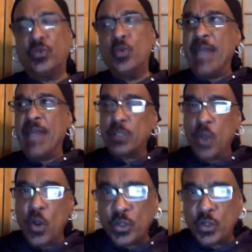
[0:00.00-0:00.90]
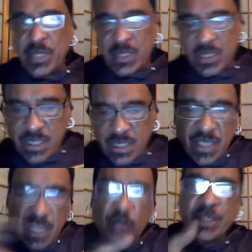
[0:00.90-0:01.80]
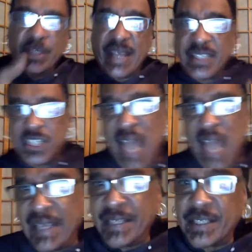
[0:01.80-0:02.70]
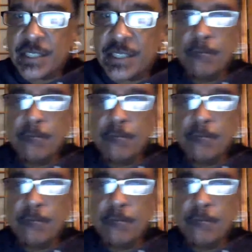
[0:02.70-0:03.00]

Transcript: And as long as we deal with that science,